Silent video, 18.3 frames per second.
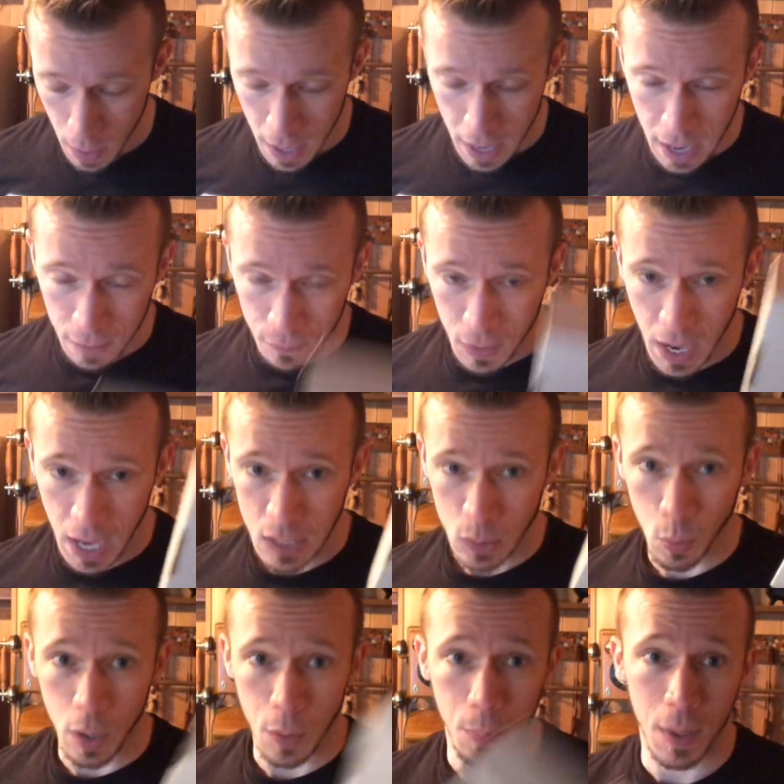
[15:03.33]
If you
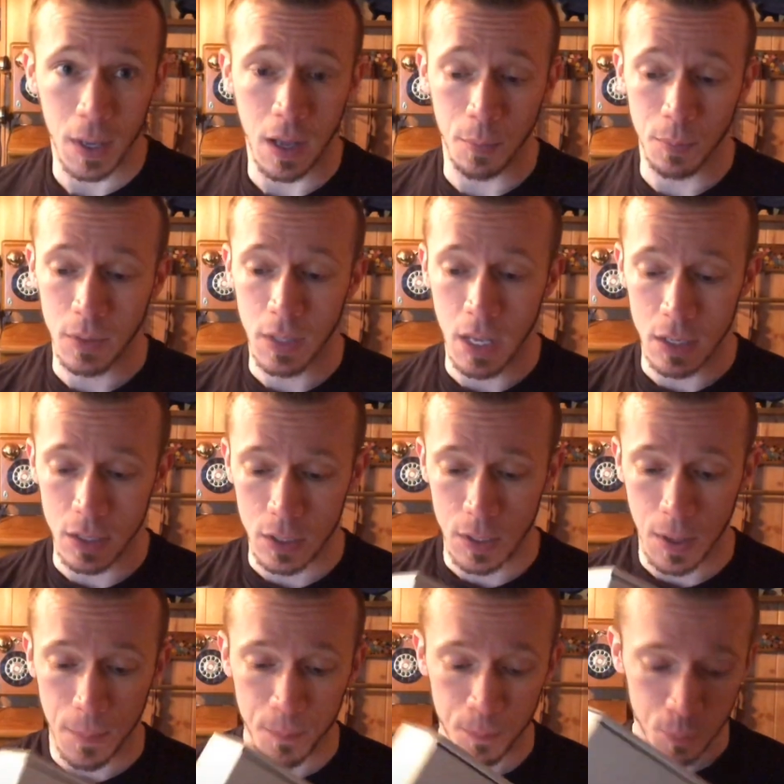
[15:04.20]
guys want to pick up
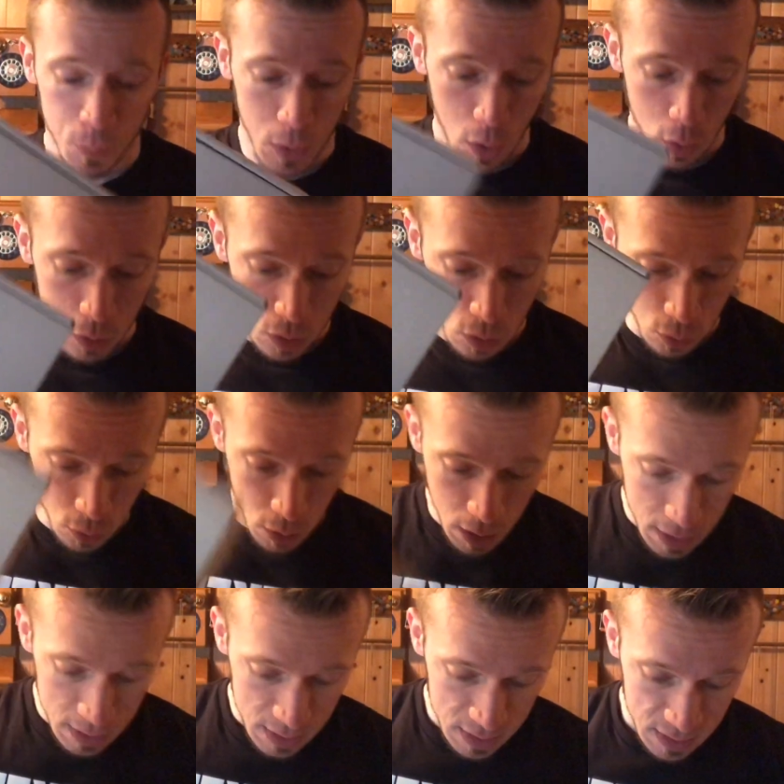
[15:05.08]
this, go to
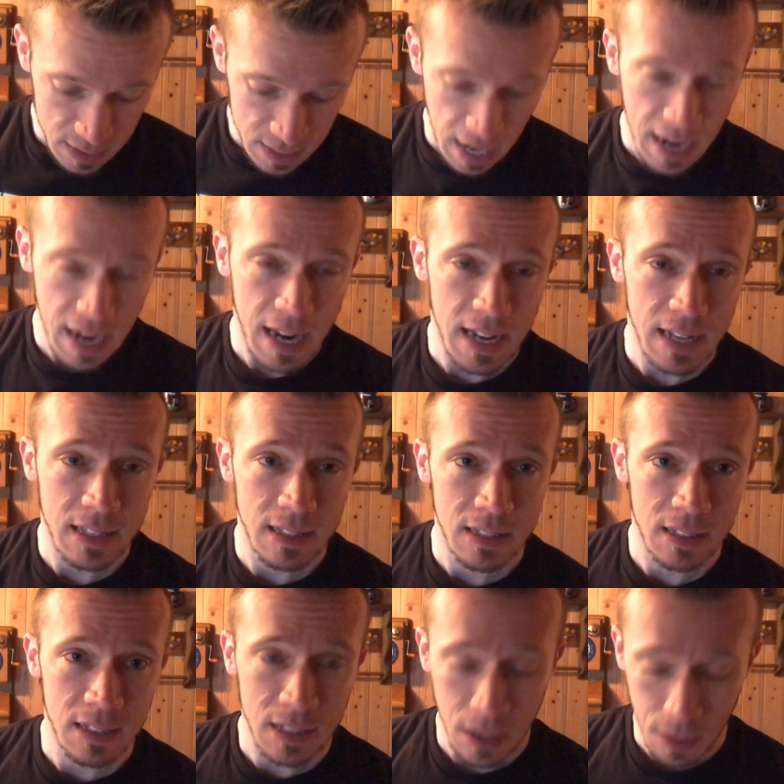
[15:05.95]

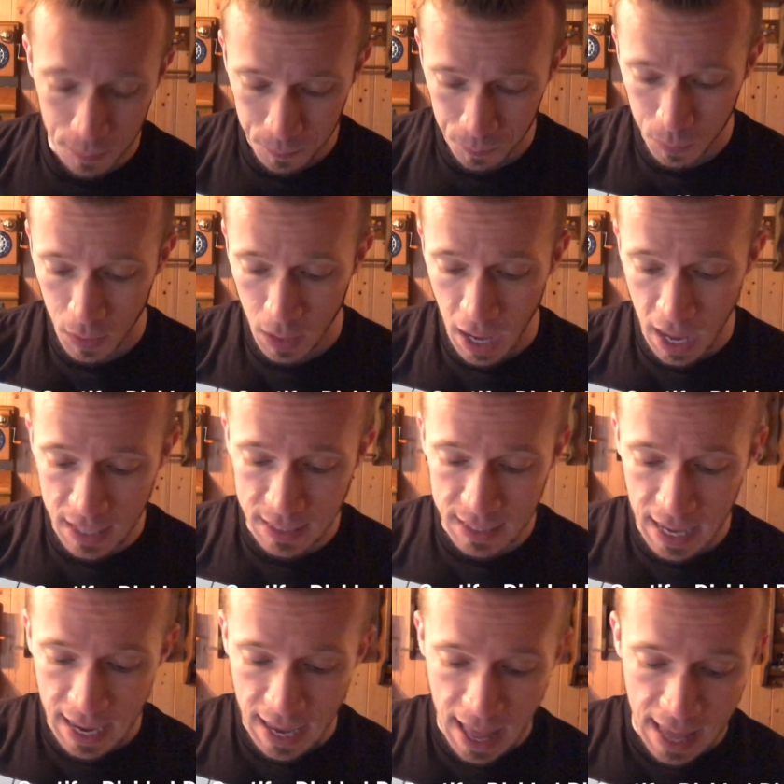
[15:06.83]
SANS
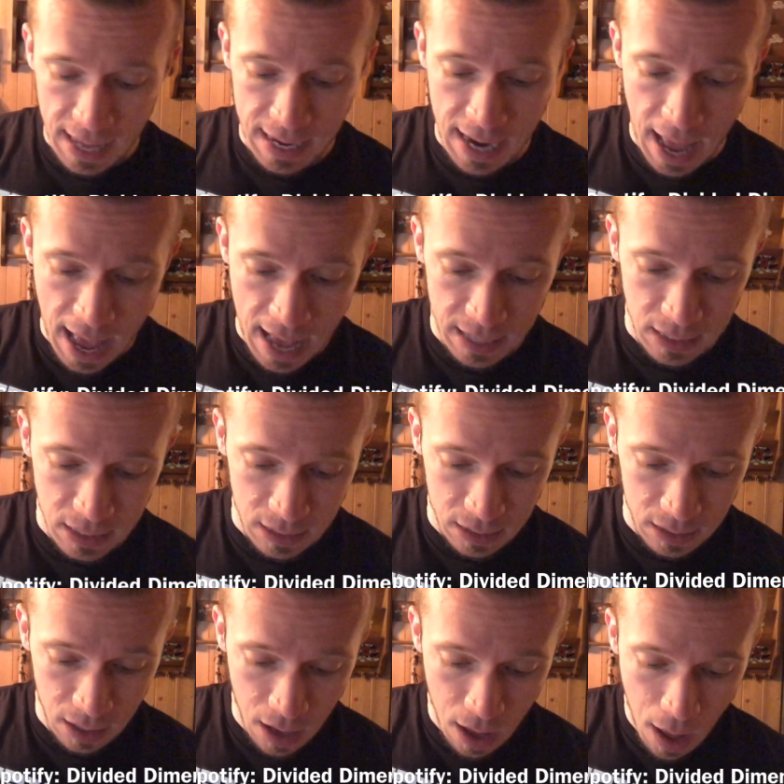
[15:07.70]

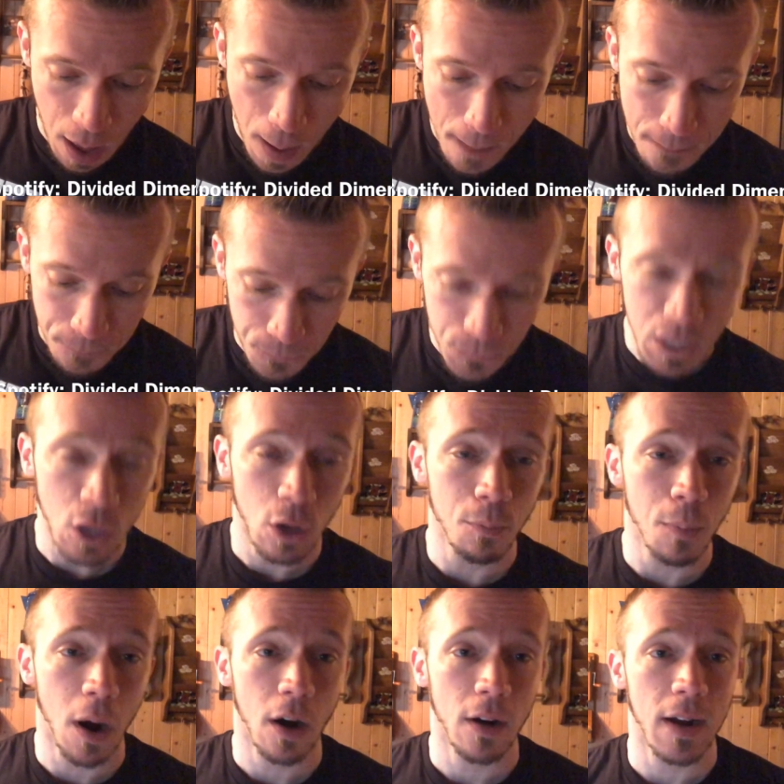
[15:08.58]

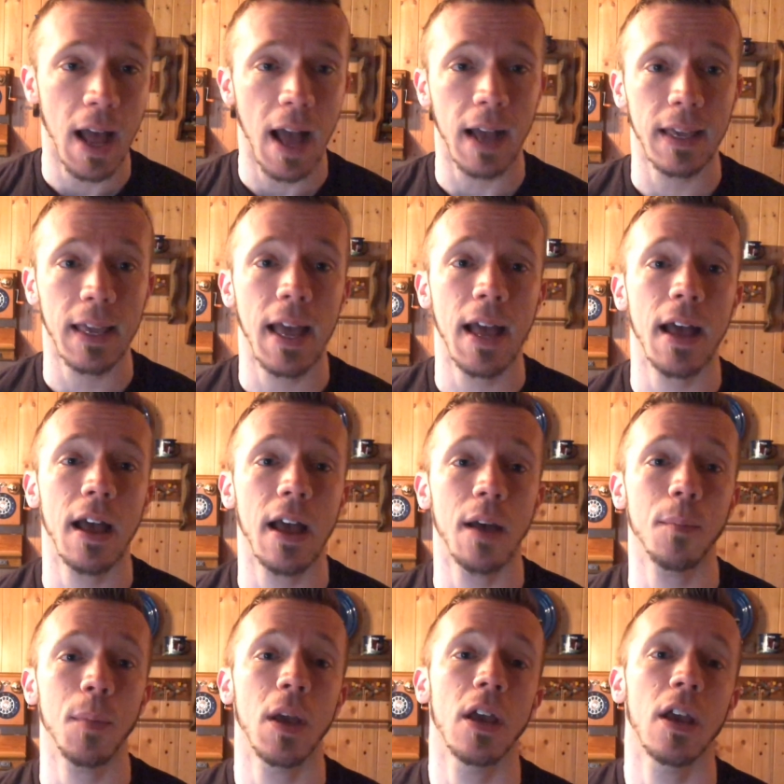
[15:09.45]

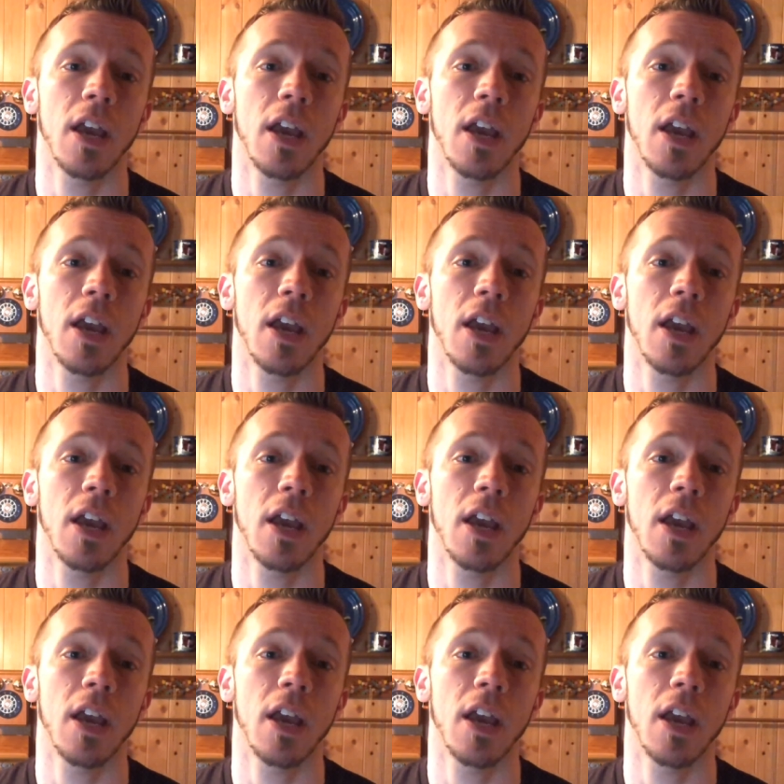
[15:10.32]
SANSMealBar.com